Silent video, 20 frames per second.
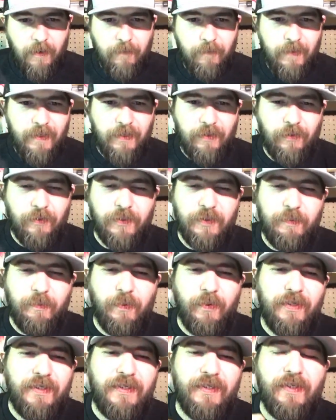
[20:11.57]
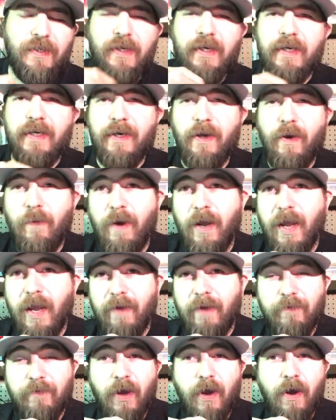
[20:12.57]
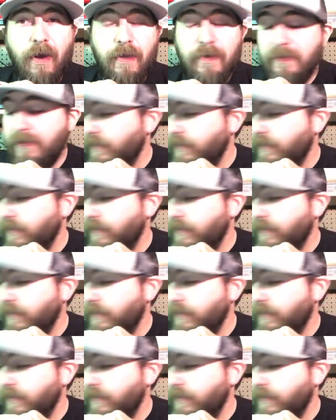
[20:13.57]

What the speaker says: It looks pretty slick. No, I have not.